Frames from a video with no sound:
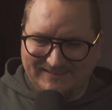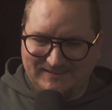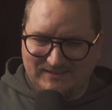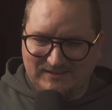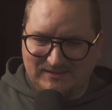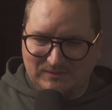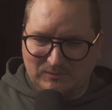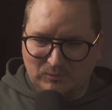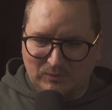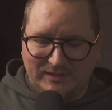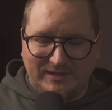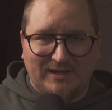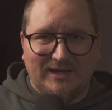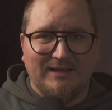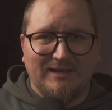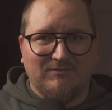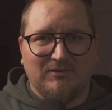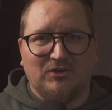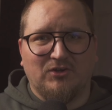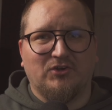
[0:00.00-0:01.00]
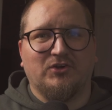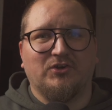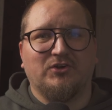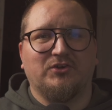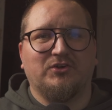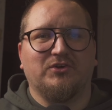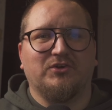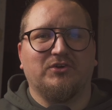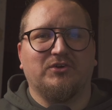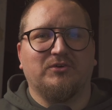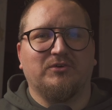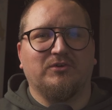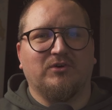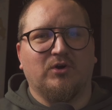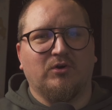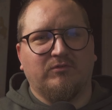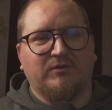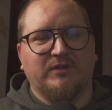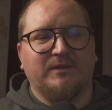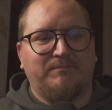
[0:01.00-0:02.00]
what I've learned
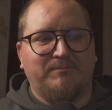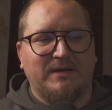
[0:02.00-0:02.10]
over the